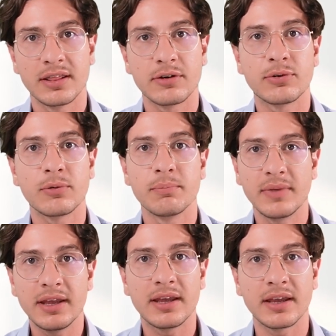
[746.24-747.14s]
therefore
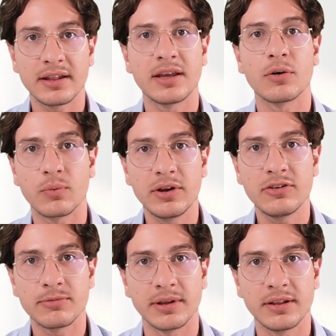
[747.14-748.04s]
making the
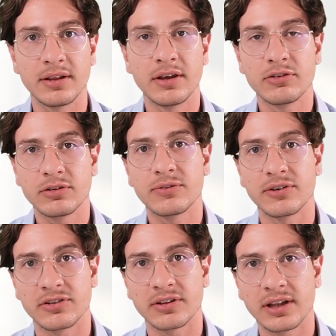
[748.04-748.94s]
arrangement
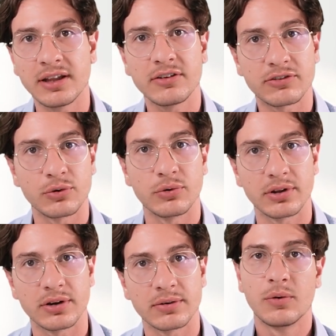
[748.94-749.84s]
sufficiently
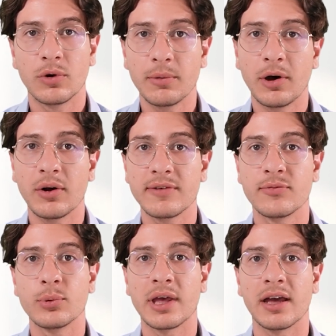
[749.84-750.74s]
certain. What about if
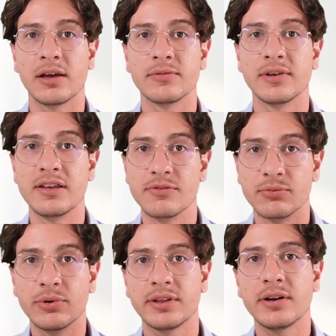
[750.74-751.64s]
we have a
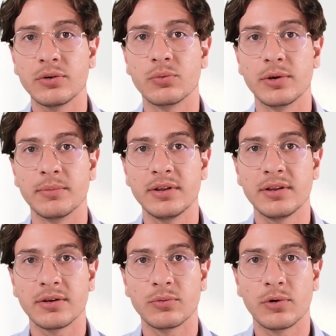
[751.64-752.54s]
written
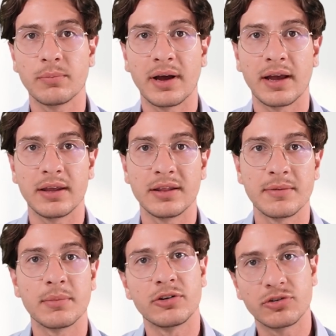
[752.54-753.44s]
agreement whereby the
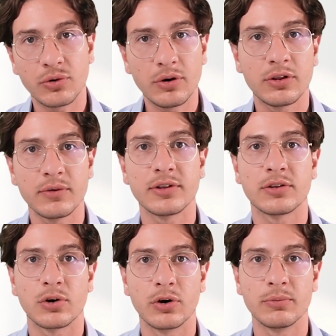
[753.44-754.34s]
majority of the
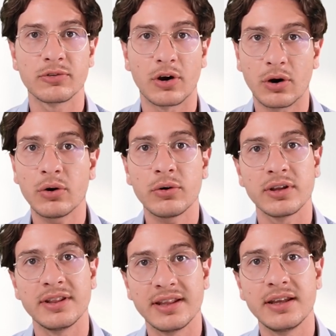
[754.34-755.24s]
terms are
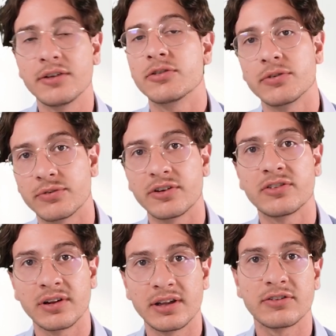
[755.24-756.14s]
indeed
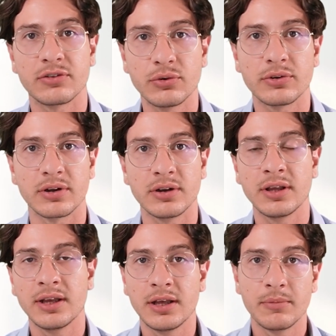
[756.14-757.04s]
sufficiently certain,
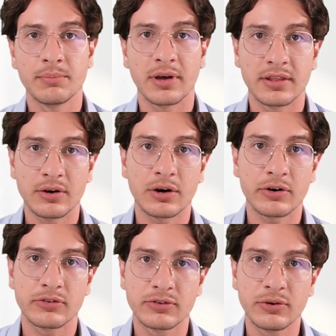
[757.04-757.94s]
but there are
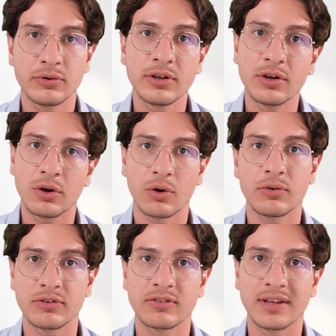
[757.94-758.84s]
certain
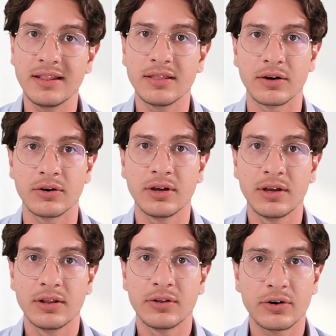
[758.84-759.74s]
clauses in there
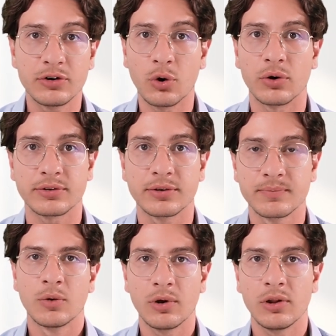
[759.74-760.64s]
that are not?
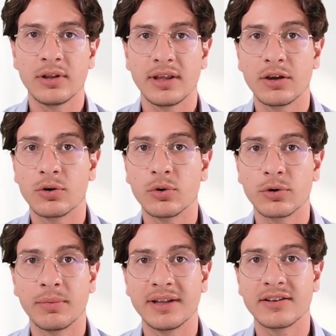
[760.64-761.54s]
Well, a
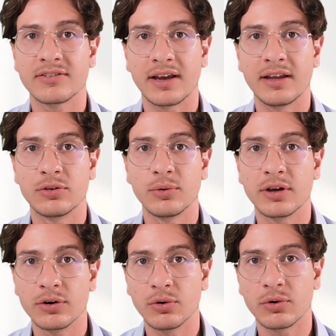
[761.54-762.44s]
court might decide to
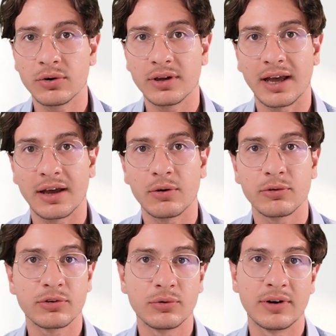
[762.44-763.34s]
ignore,
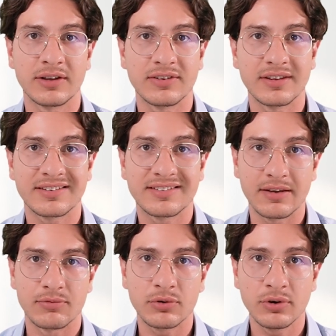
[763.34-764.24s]
also known as
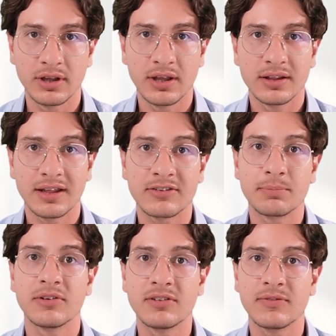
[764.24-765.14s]
sever, that
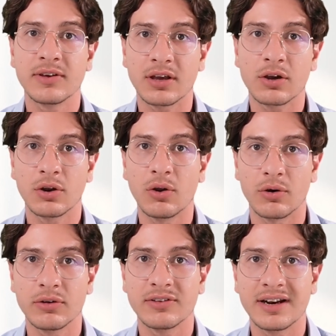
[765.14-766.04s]
specific
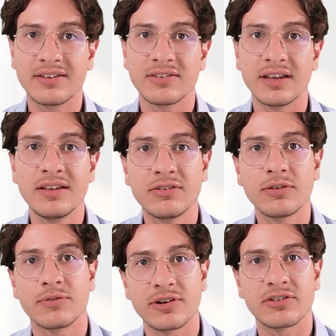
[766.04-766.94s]
clause that is
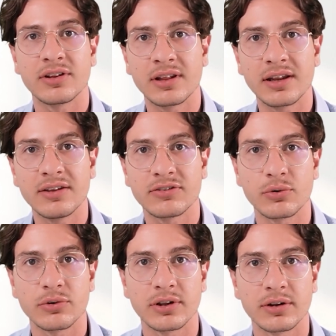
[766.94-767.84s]
insufficiently
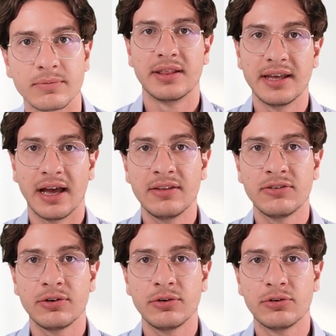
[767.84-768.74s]
certain. The
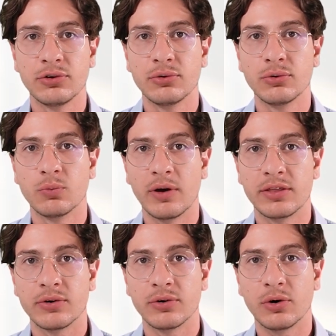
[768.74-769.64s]
answer to
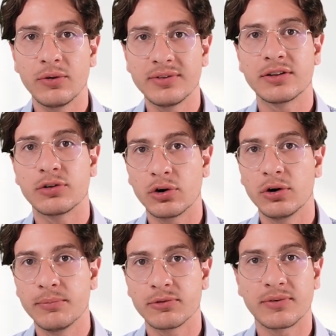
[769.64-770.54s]
whether all of the
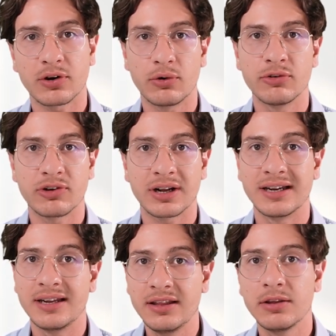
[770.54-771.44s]
terms of a contract
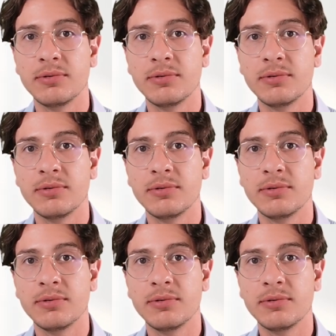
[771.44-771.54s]
need to